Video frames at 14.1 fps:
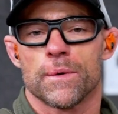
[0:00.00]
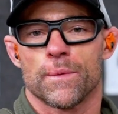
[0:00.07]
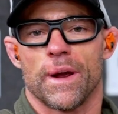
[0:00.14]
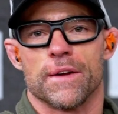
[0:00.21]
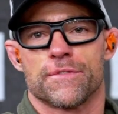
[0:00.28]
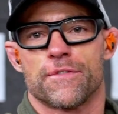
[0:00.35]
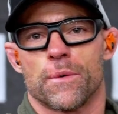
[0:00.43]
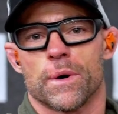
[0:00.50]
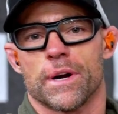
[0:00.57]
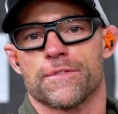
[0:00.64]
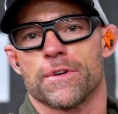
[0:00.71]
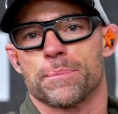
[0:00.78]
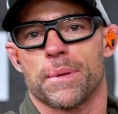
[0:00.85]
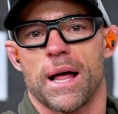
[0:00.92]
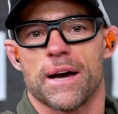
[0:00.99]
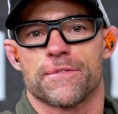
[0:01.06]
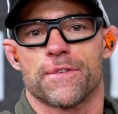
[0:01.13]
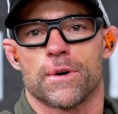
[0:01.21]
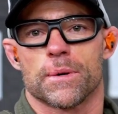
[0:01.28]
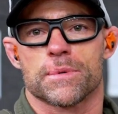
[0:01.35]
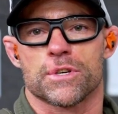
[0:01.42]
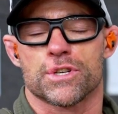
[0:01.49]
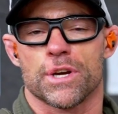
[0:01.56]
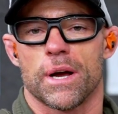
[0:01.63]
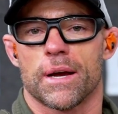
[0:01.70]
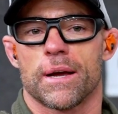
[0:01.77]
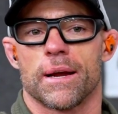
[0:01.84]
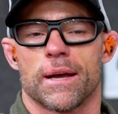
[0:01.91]
Ran 4 different platforms, a
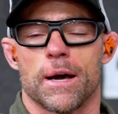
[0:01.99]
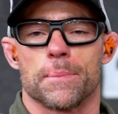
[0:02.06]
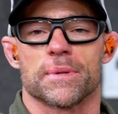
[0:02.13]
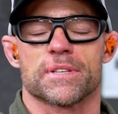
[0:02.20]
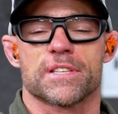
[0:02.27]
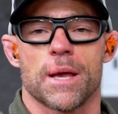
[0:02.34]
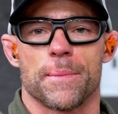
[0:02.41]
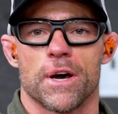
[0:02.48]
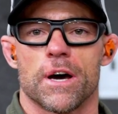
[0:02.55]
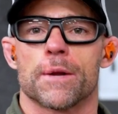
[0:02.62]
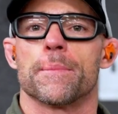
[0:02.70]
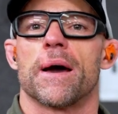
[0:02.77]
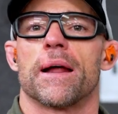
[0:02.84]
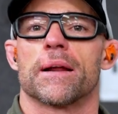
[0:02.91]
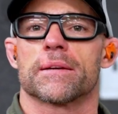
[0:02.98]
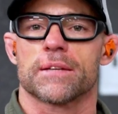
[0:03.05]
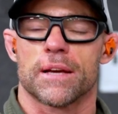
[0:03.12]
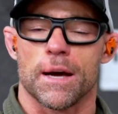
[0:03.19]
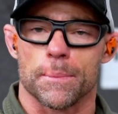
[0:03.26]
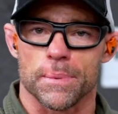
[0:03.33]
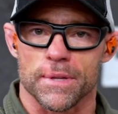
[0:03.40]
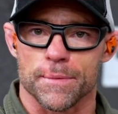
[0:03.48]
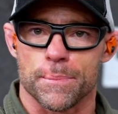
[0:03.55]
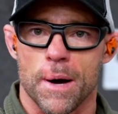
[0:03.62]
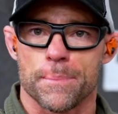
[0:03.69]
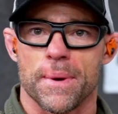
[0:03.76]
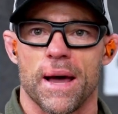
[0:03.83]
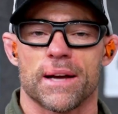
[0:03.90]
shotgun, a couple of semi-automatics, a couple of
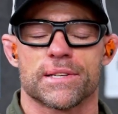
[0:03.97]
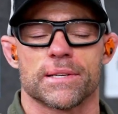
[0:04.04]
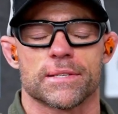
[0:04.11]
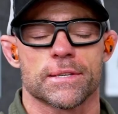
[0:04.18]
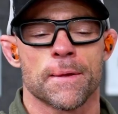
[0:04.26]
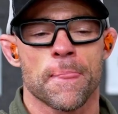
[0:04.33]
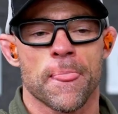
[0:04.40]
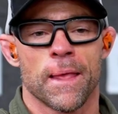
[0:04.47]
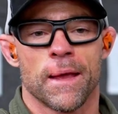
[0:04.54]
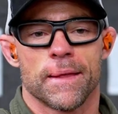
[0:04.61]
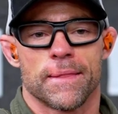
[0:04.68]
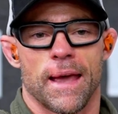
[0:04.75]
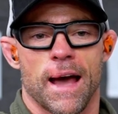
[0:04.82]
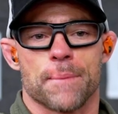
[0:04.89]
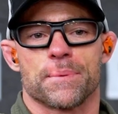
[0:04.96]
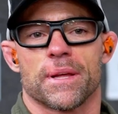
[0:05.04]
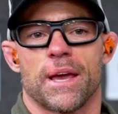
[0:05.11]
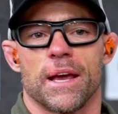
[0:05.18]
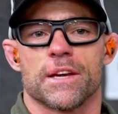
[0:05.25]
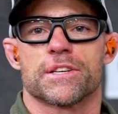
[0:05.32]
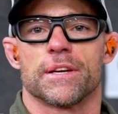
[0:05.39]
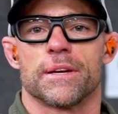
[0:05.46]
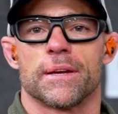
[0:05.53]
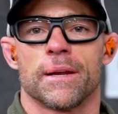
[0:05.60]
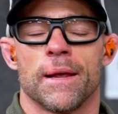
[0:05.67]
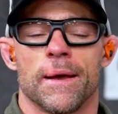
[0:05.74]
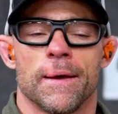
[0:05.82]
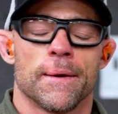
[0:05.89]
pump actions. The
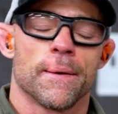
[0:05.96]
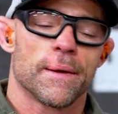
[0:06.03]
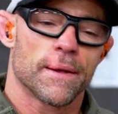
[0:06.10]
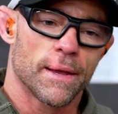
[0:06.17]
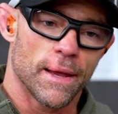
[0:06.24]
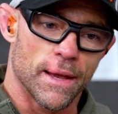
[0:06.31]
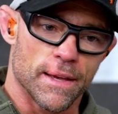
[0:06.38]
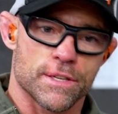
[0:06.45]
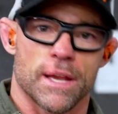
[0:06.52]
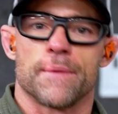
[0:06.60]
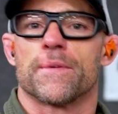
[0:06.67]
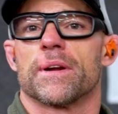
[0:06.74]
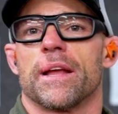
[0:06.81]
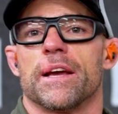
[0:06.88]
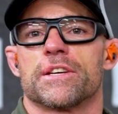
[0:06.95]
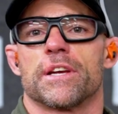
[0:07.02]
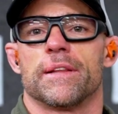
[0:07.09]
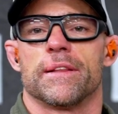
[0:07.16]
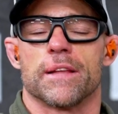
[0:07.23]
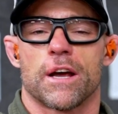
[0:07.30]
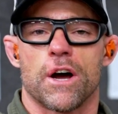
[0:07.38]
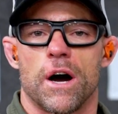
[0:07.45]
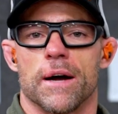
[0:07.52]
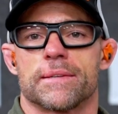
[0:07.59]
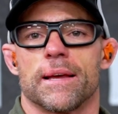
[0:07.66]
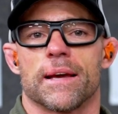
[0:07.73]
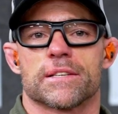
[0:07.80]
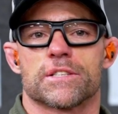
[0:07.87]
application is in relation in the
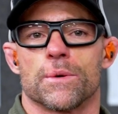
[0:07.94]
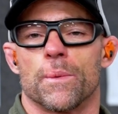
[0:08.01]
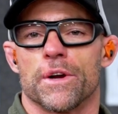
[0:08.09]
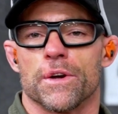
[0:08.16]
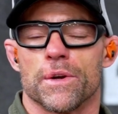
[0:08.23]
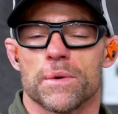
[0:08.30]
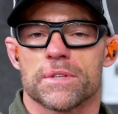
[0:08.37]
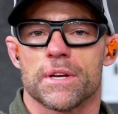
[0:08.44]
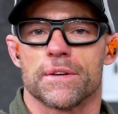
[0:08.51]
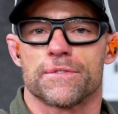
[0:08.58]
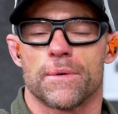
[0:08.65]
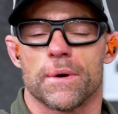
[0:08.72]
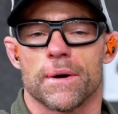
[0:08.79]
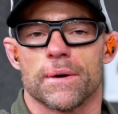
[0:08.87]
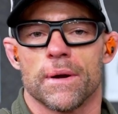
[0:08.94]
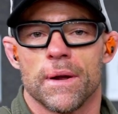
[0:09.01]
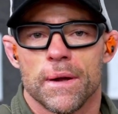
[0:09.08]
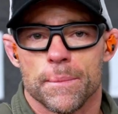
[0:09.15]
context to what you're using it for.